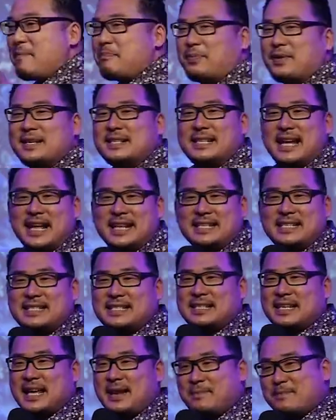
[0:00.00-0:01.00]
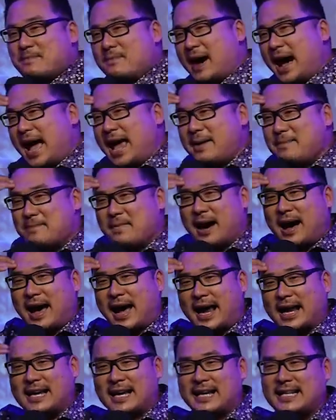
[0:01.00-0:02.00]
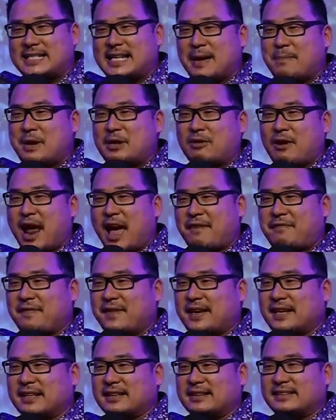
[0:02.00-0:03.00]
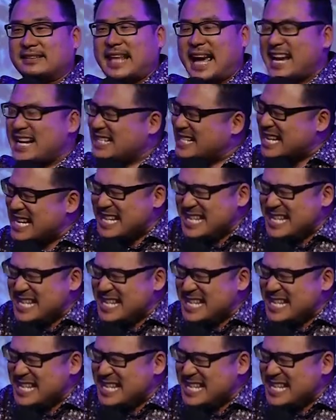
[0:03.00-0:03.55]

represents, in my mind, a demographic that is